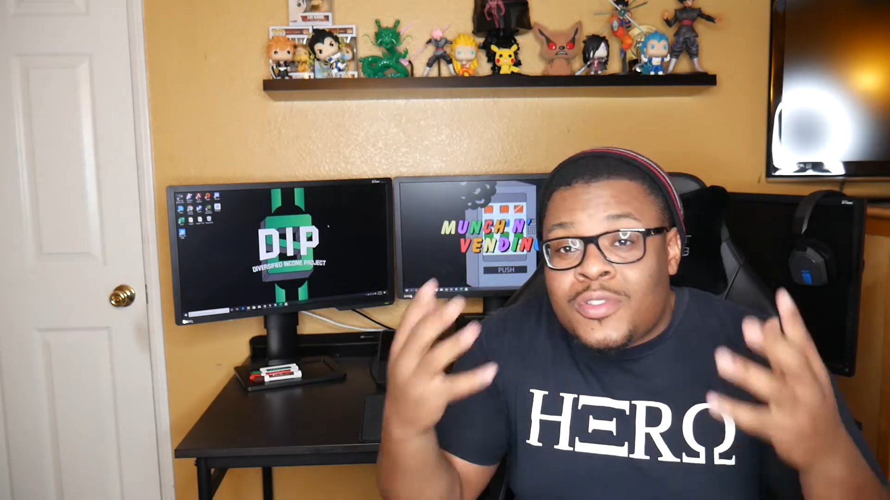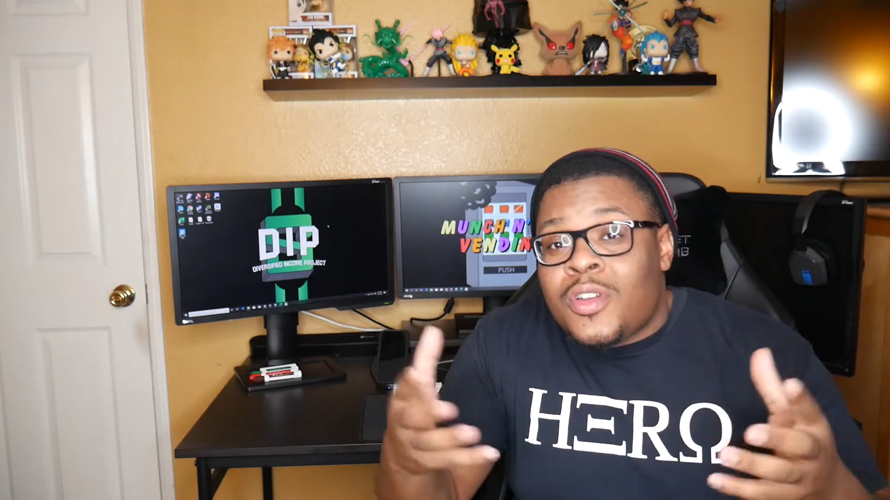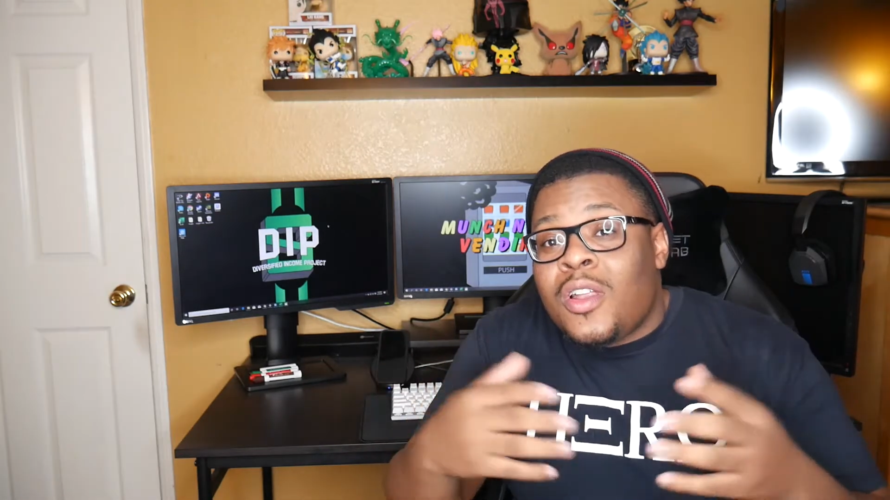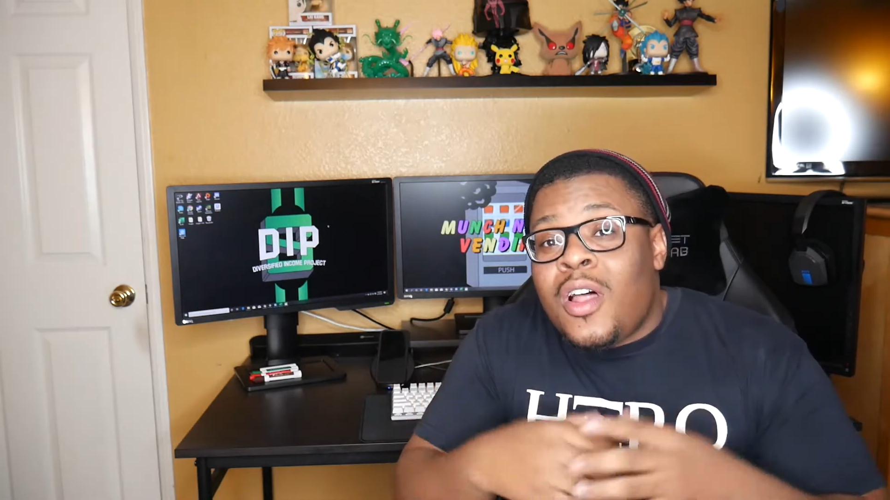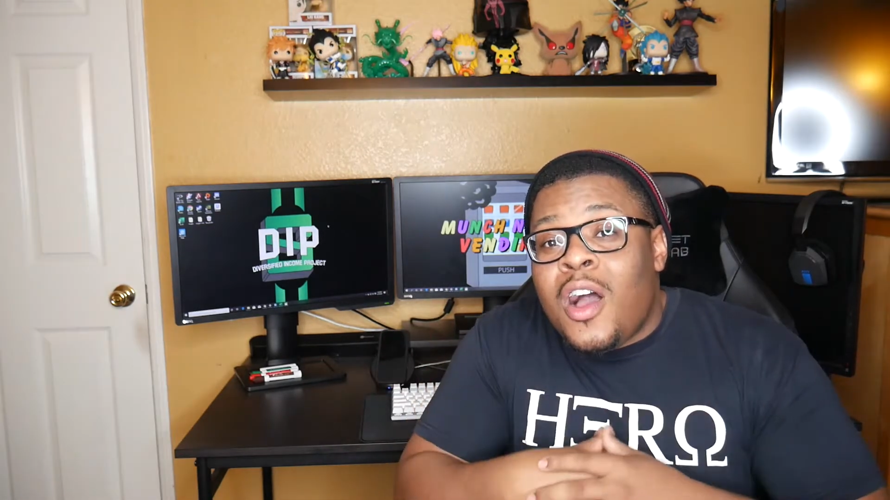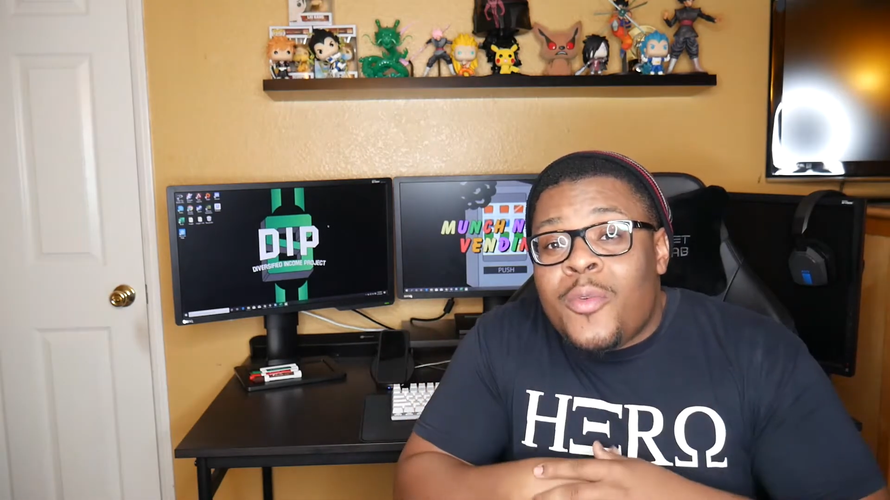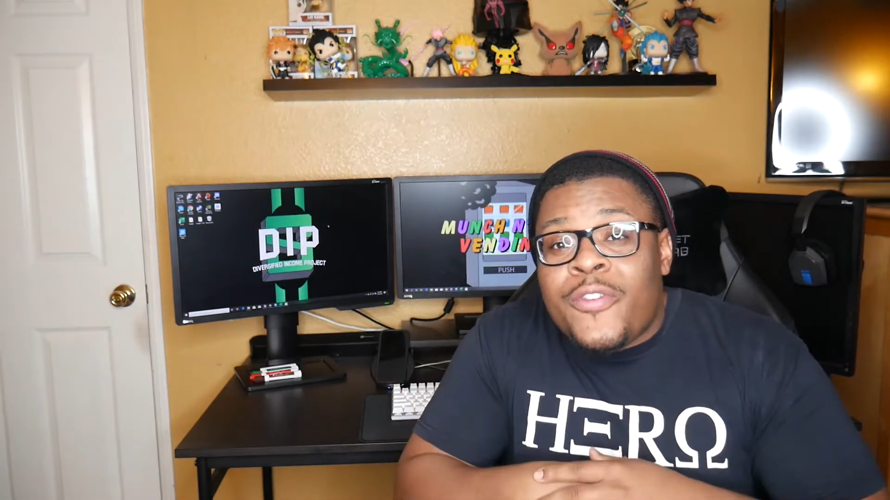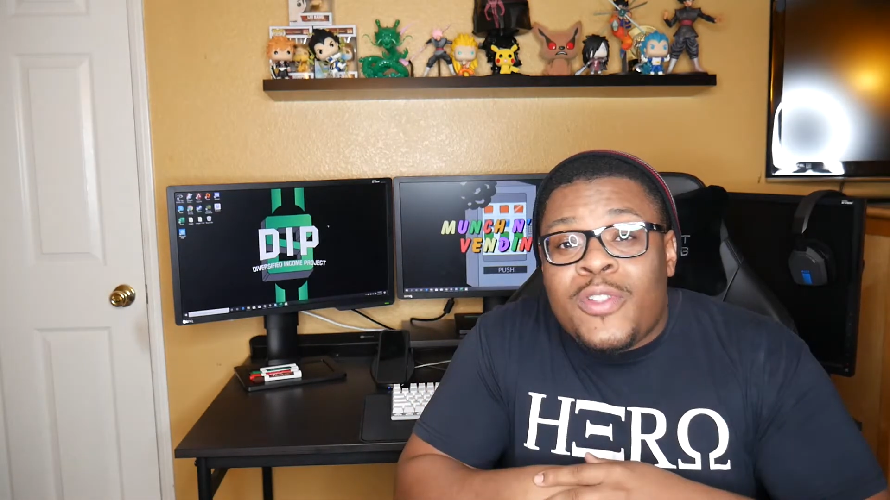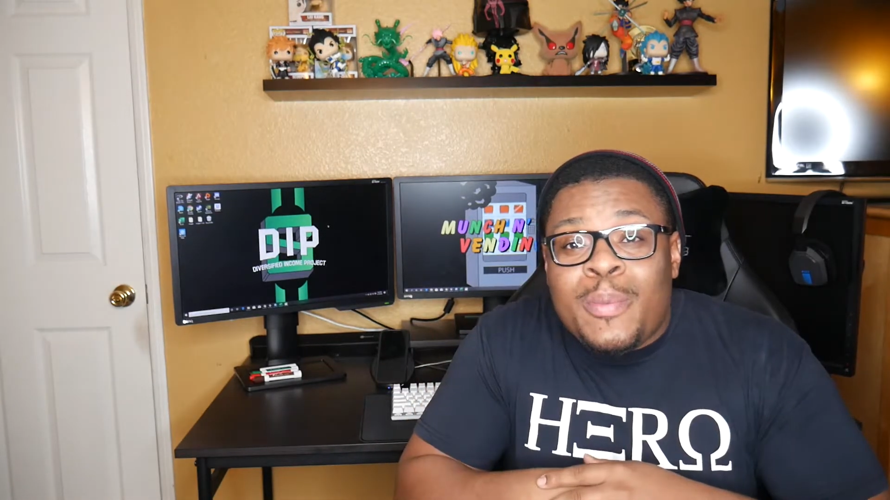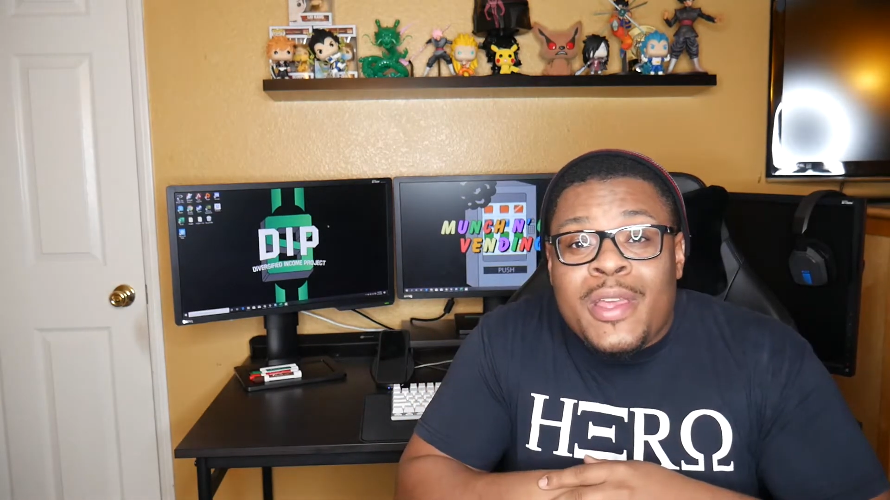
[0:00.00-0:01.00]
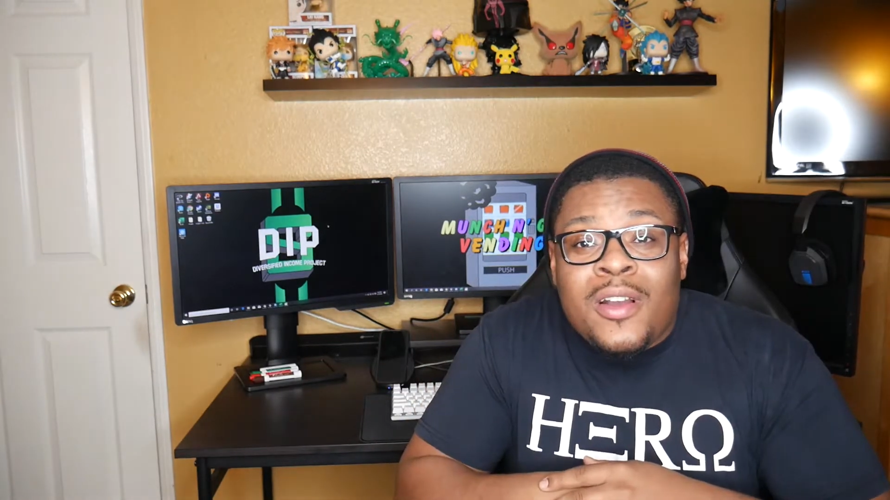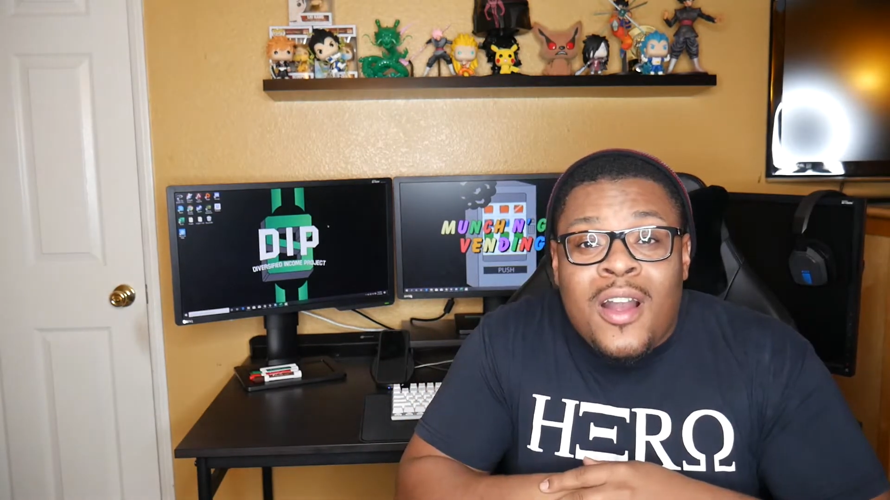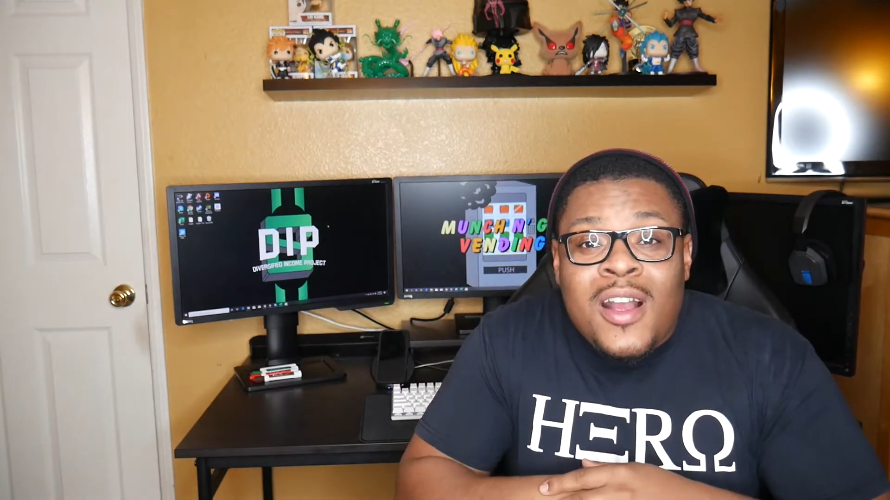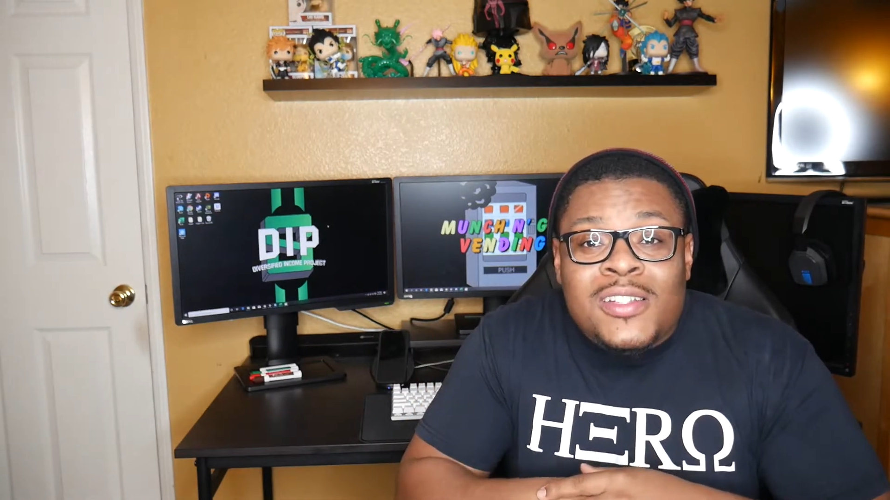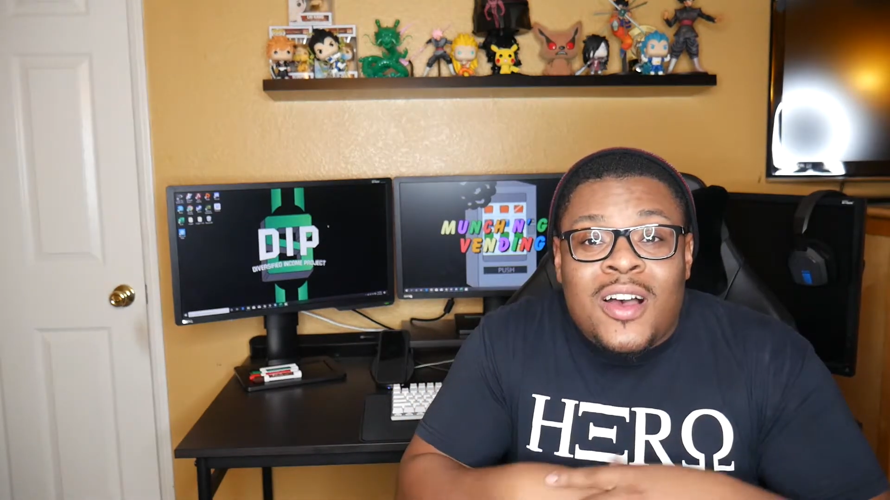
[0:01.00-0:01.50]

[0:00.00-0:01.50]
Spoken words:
So along with flipping cars,